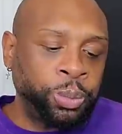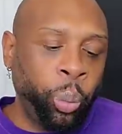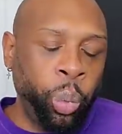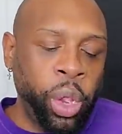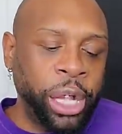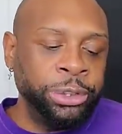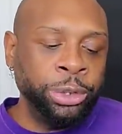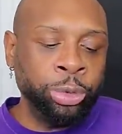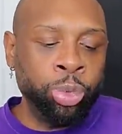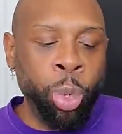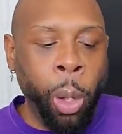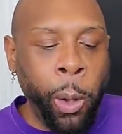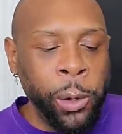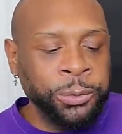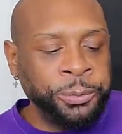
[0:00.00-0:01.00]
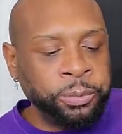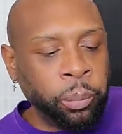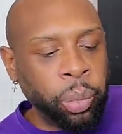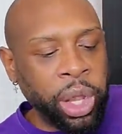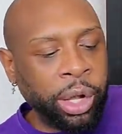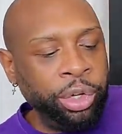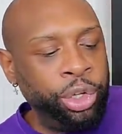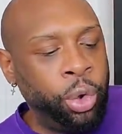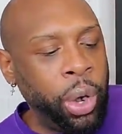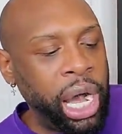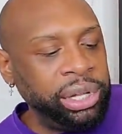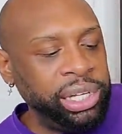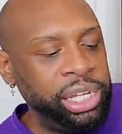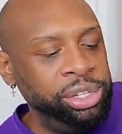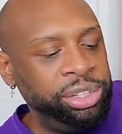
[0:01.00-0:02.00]
Mm-hmm. You go
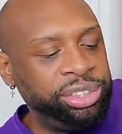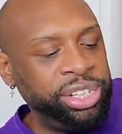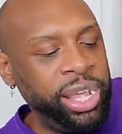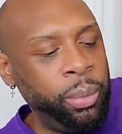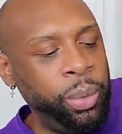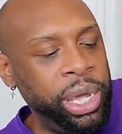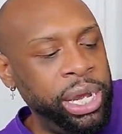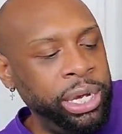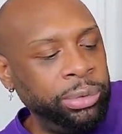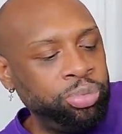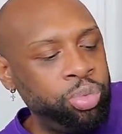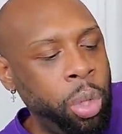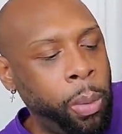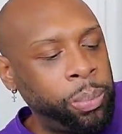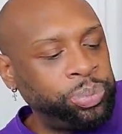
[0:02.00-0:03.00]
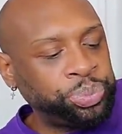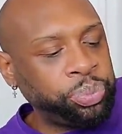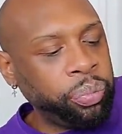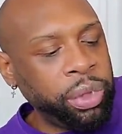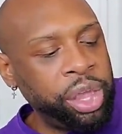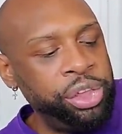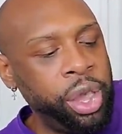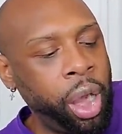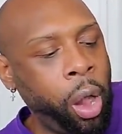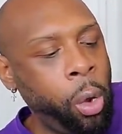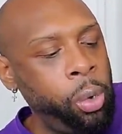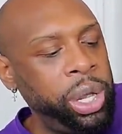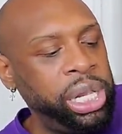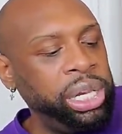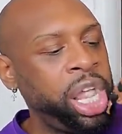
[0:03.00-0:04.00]
out there and you sit with it and Leave
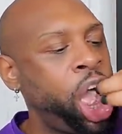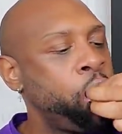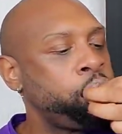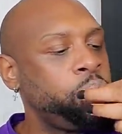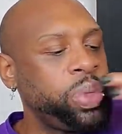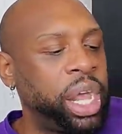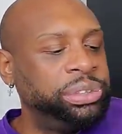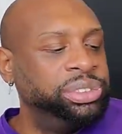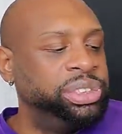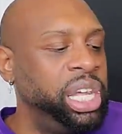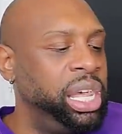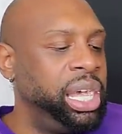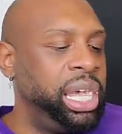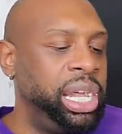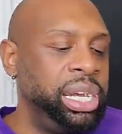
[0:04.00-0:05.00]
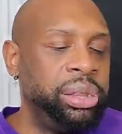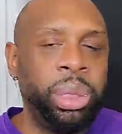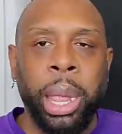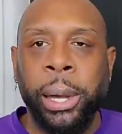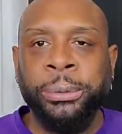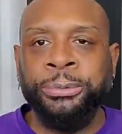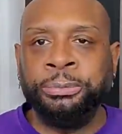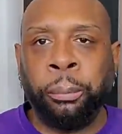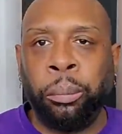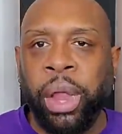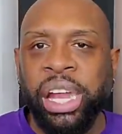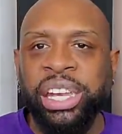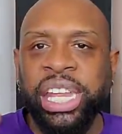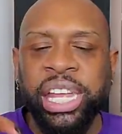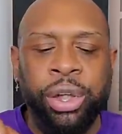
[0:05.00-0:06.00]
hoe in it, and dig in, and
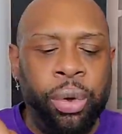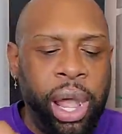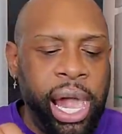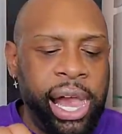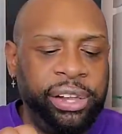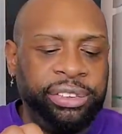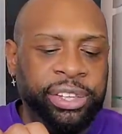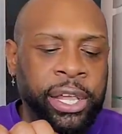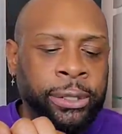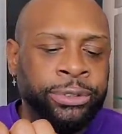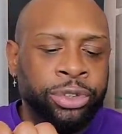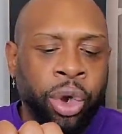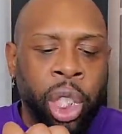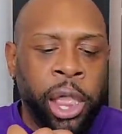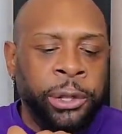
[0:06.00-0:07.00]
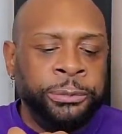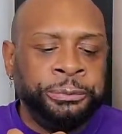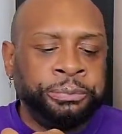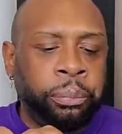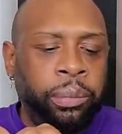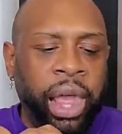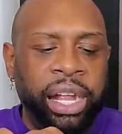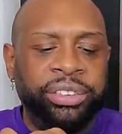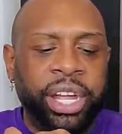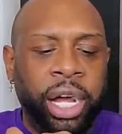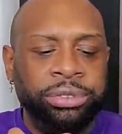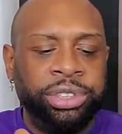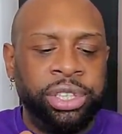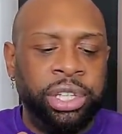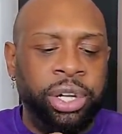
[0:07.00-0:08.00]
degrass it, and
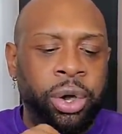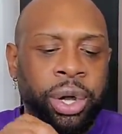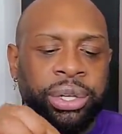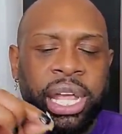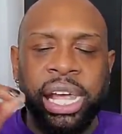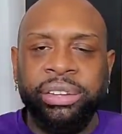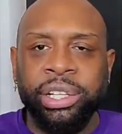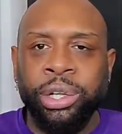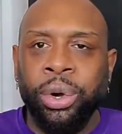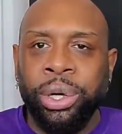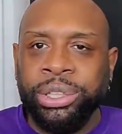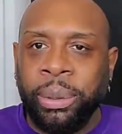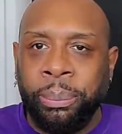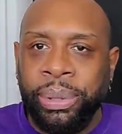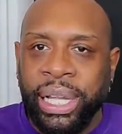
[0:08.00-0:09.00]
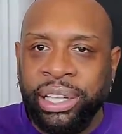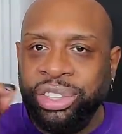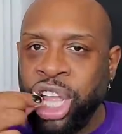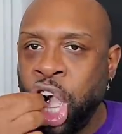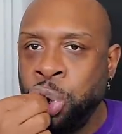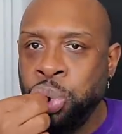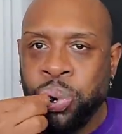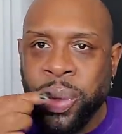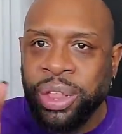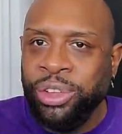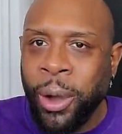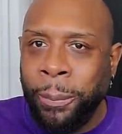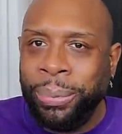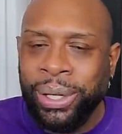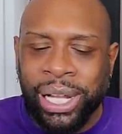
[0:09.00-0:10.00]
talk to the Lord and ask the Lord to bless
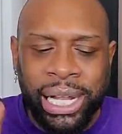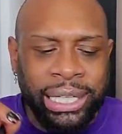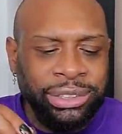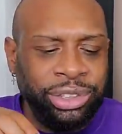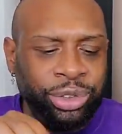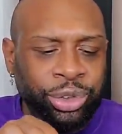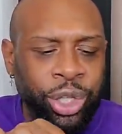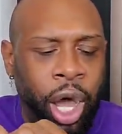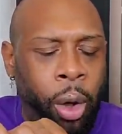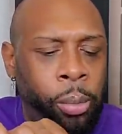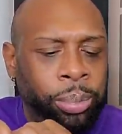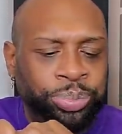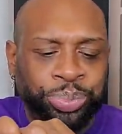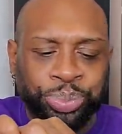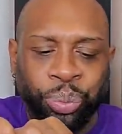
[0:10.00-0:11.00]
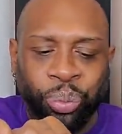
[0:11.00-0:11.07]
your plants, you know.